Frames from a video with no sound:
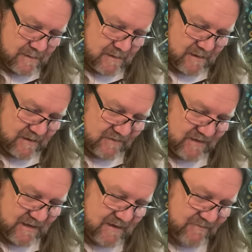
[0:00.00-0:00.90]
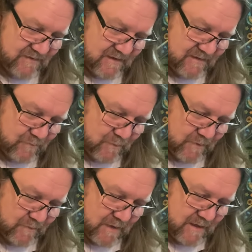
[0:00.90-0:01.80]
Yeah, she lives in this
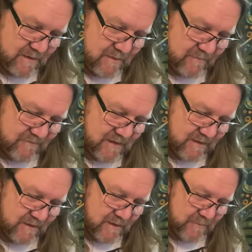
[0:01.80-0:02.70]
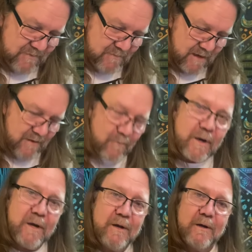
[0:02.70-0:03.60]
world right here of Ten of Cups, by the
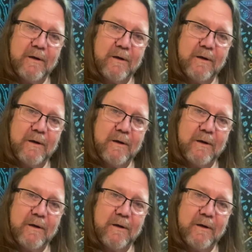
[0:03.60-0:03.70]
way.